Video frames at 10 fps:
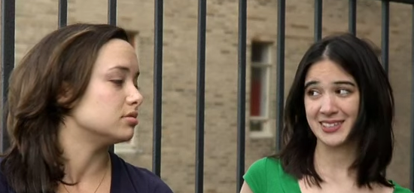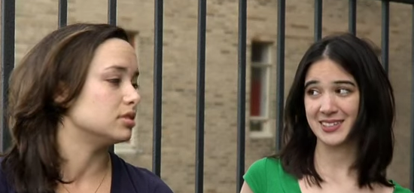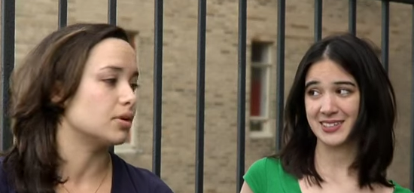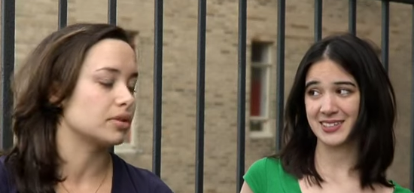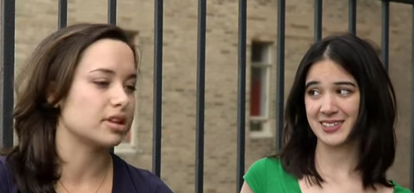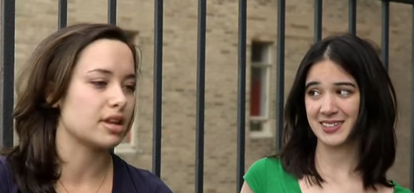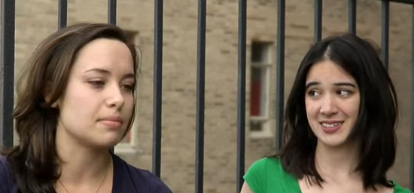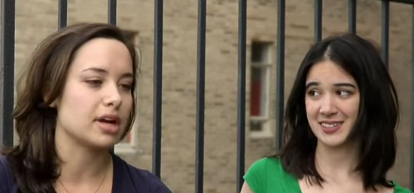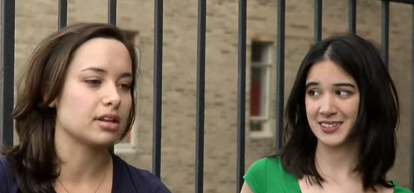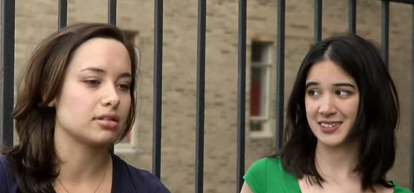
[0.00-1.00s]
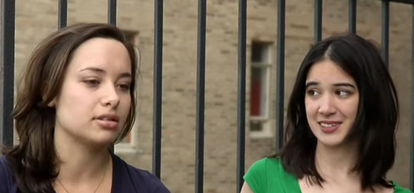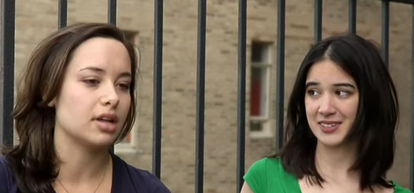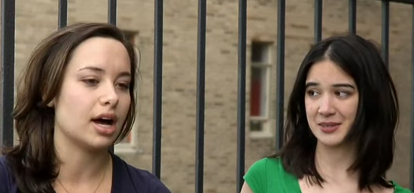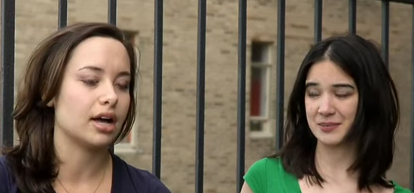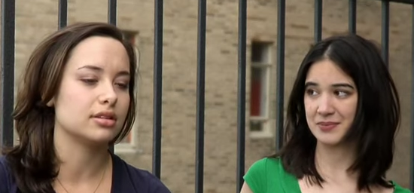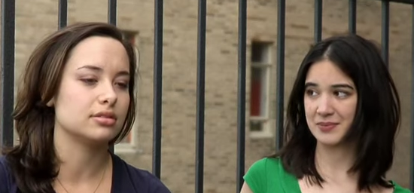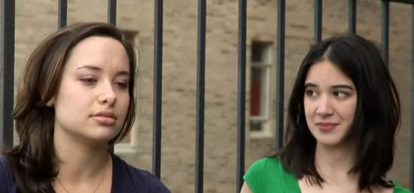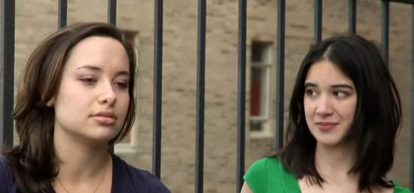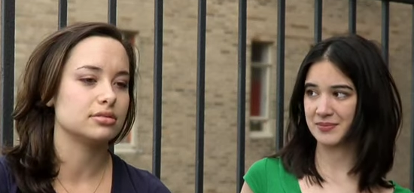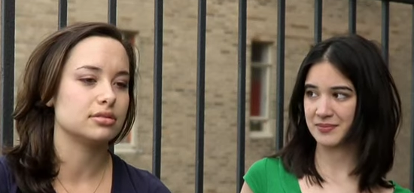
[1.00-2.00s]
Speaker 1: knowing that they might not
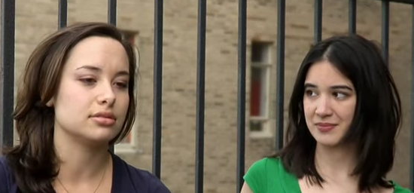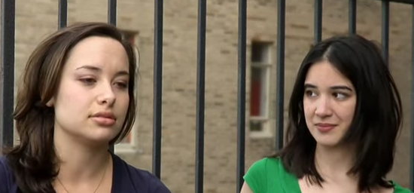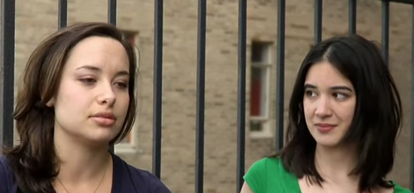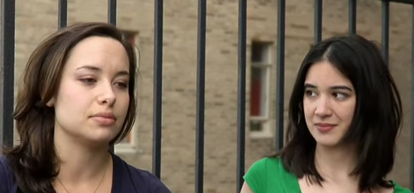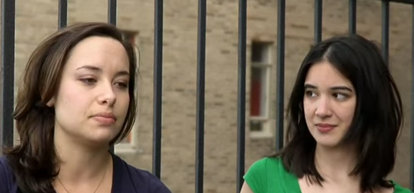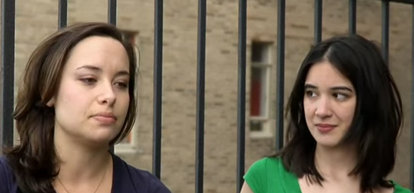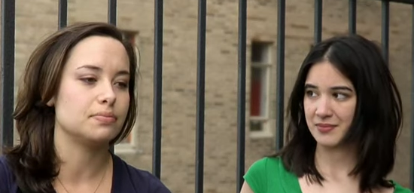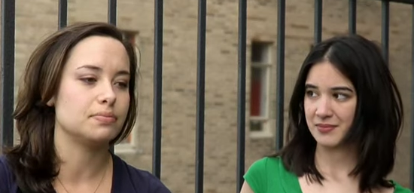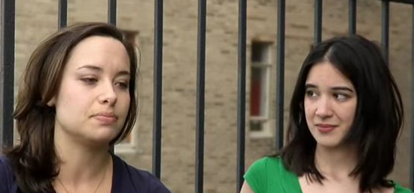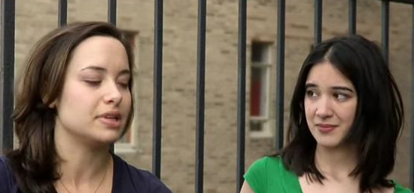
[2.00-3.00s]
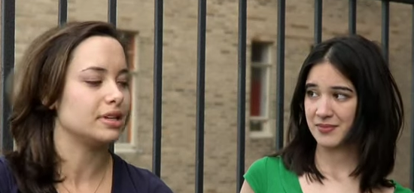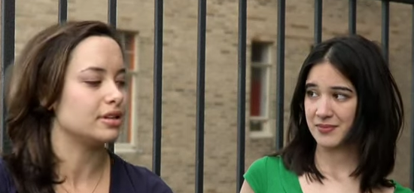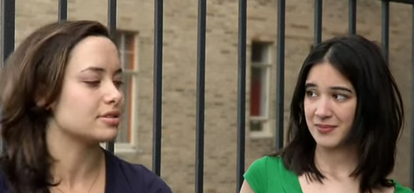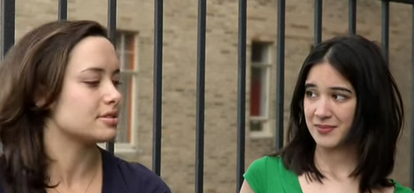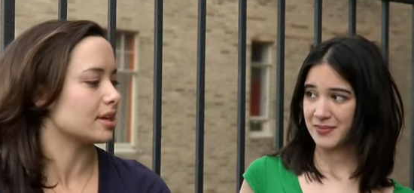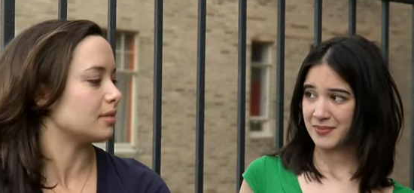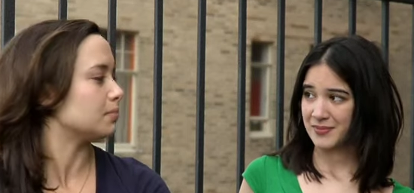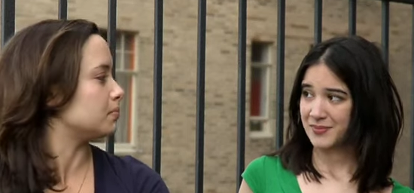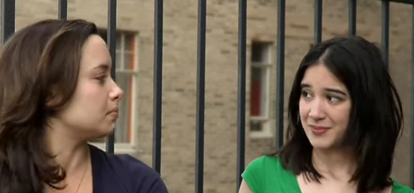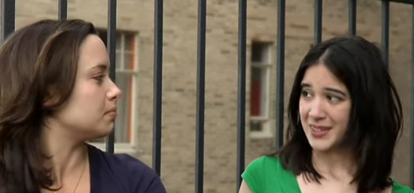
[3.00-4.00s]
be the
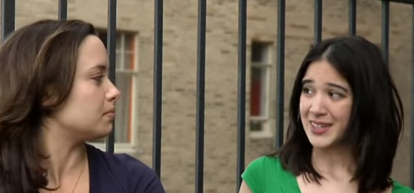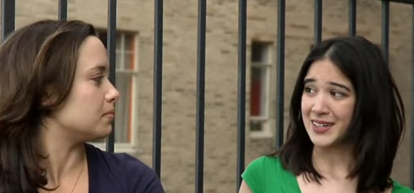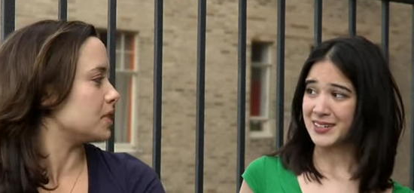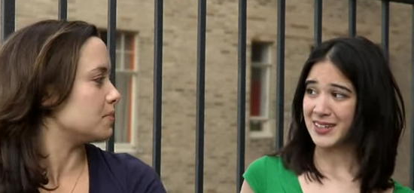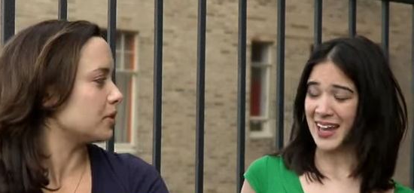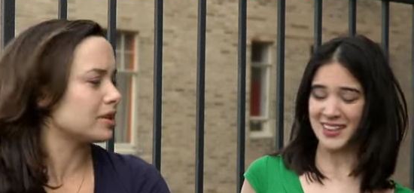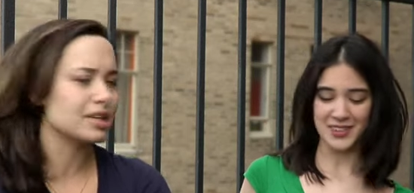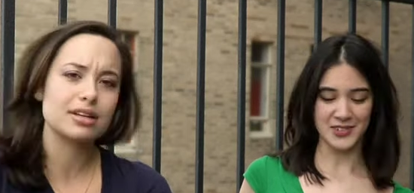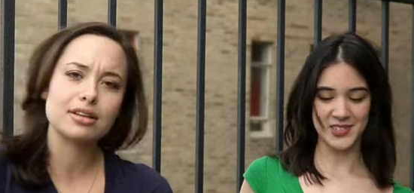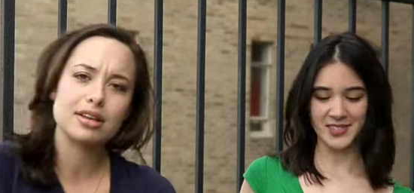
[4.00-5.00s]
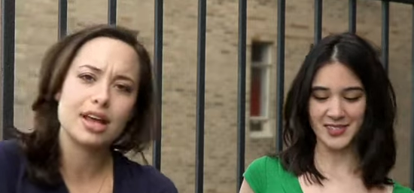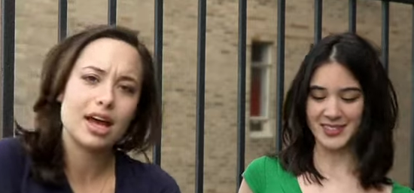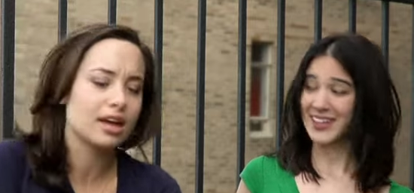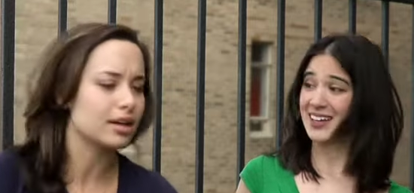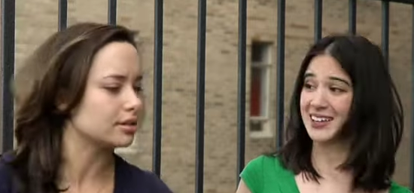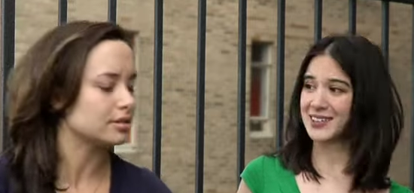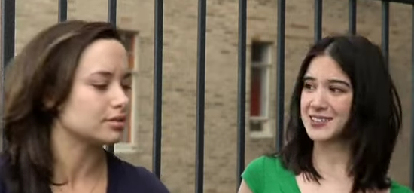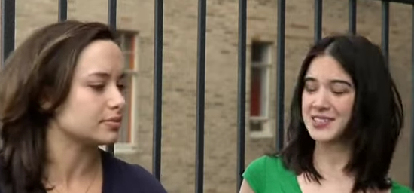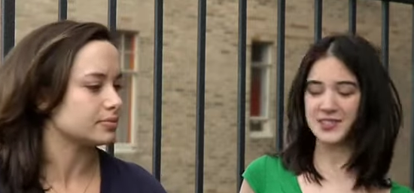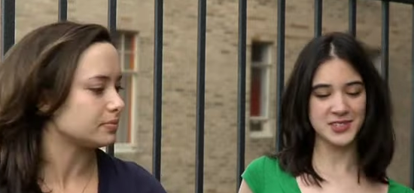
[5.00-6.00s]
same yeah. people and at the end of the day. Yeah, and
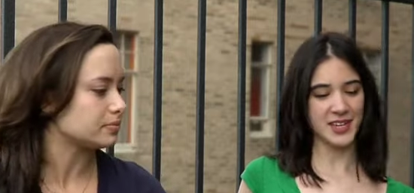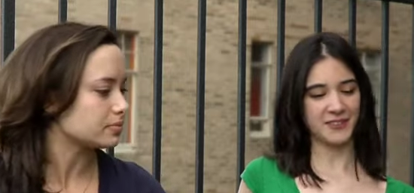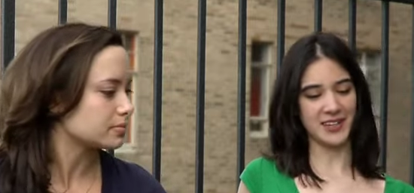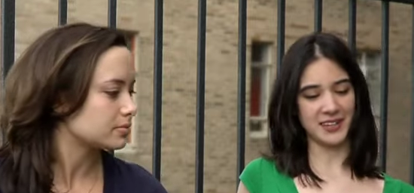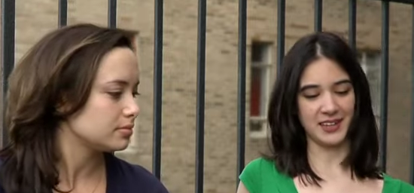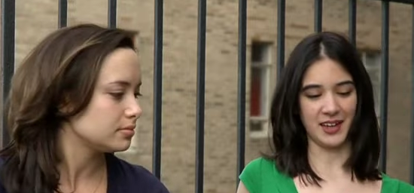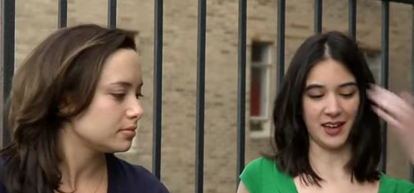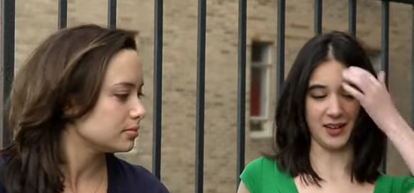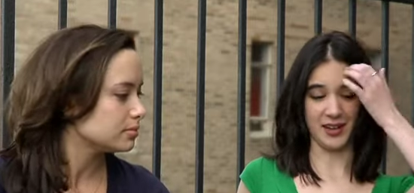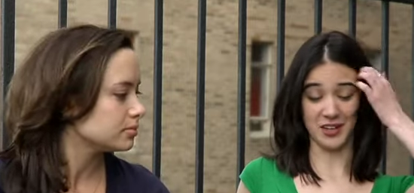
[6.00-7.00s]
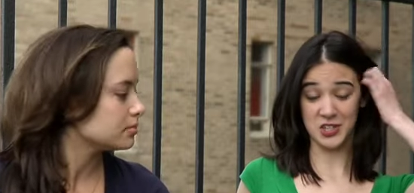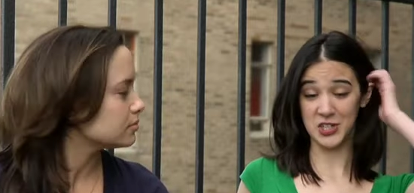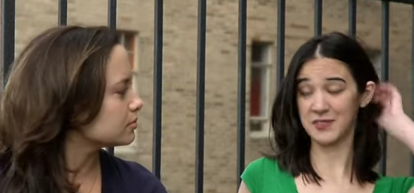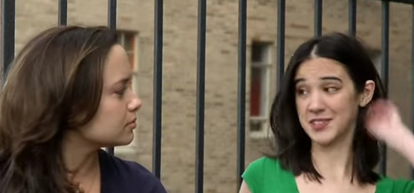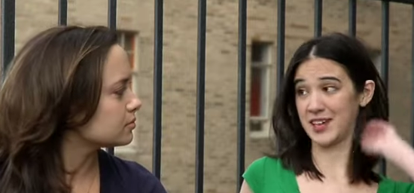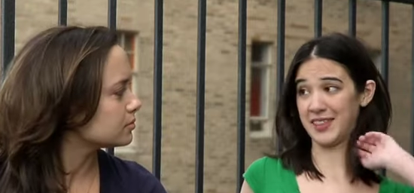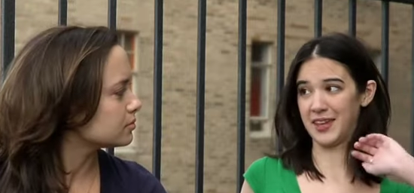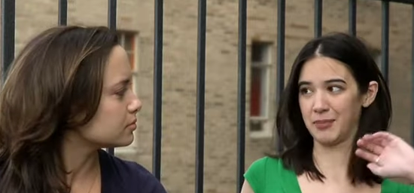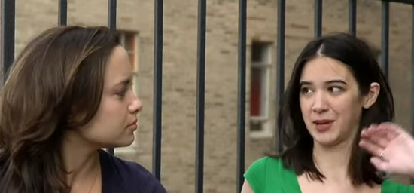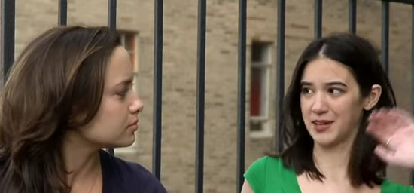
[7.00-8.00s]
there's
Speaker 2: there's definite uh, a shift I
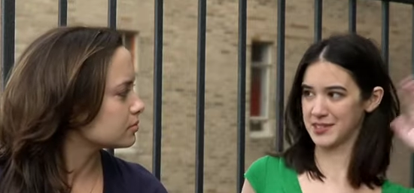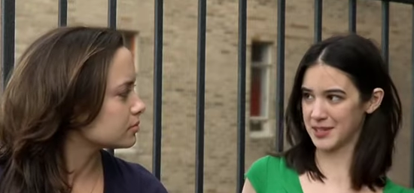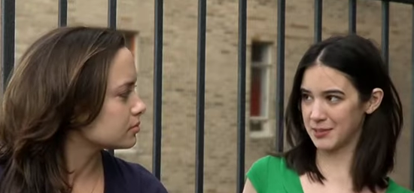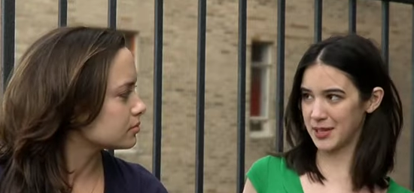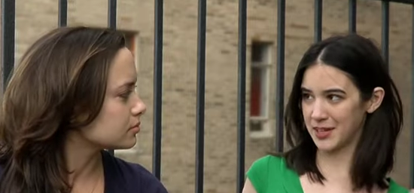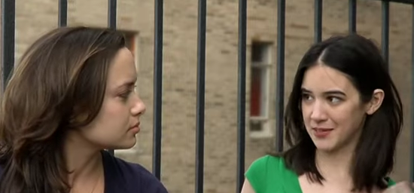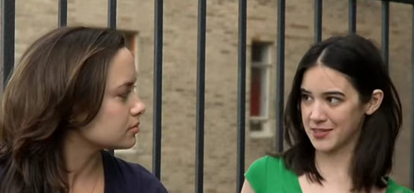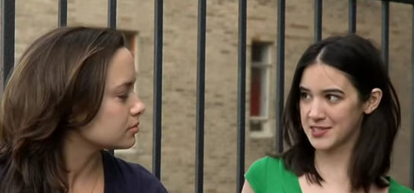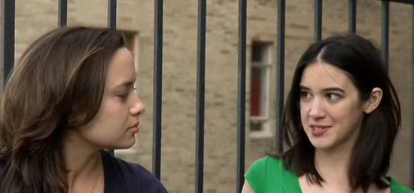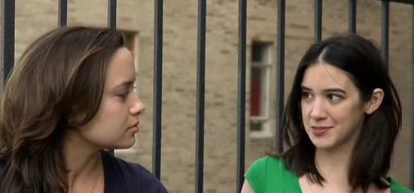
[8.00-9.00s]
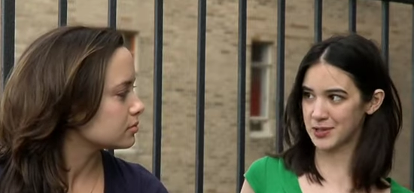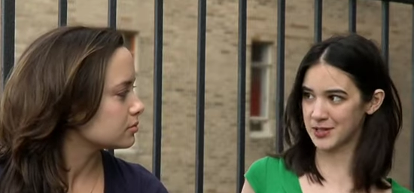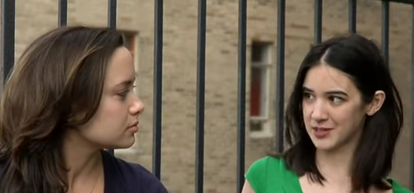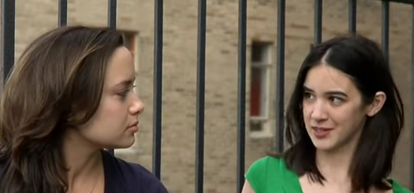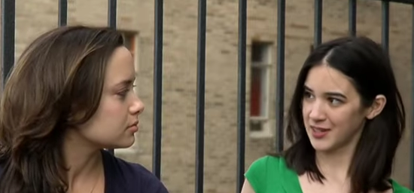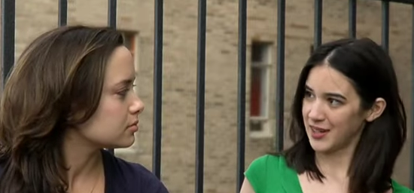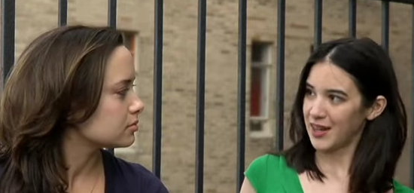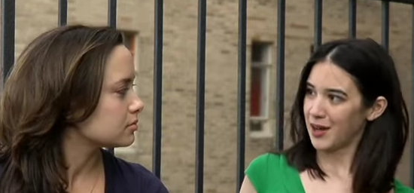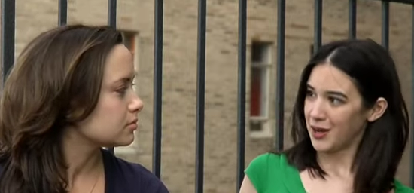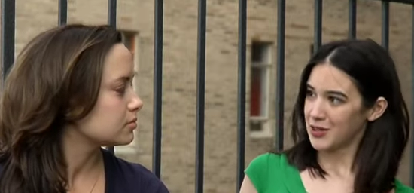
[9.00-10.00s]
think because in the beginning of the season we're
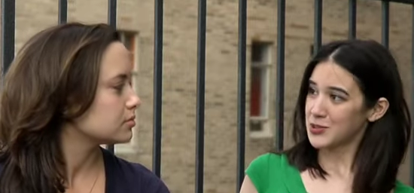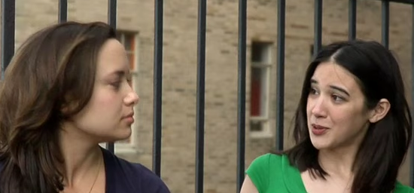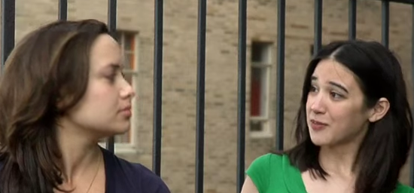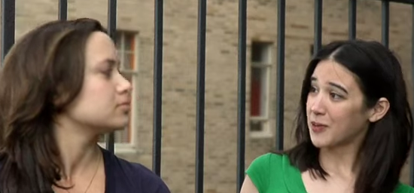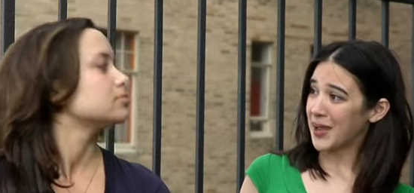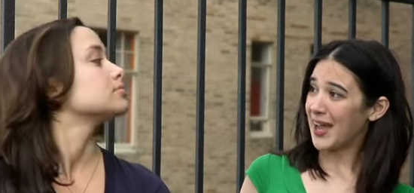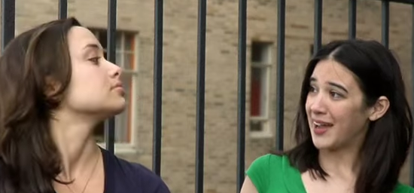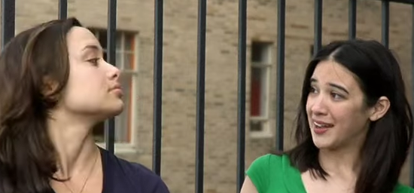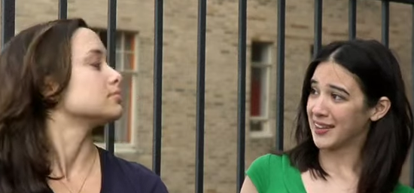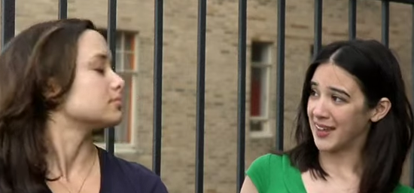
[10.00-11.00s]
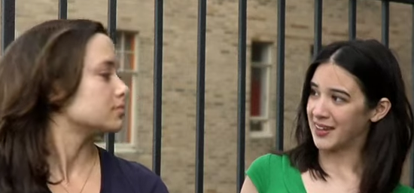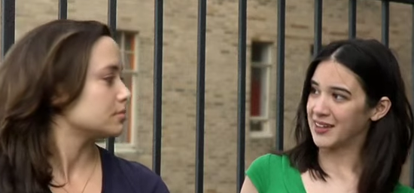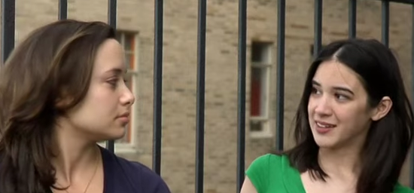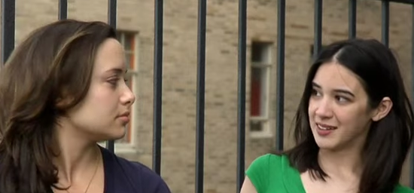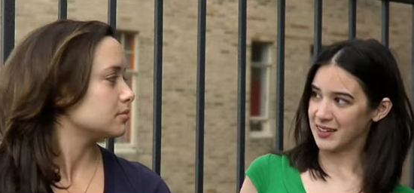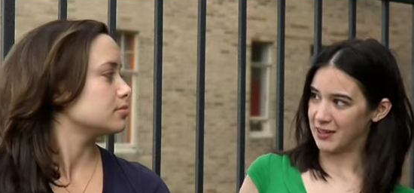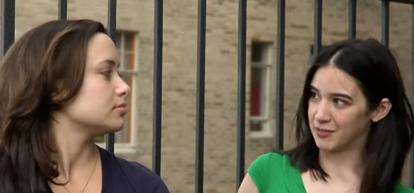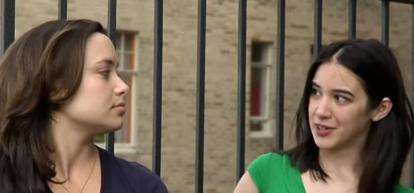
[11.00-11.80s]
sort of okay, and then it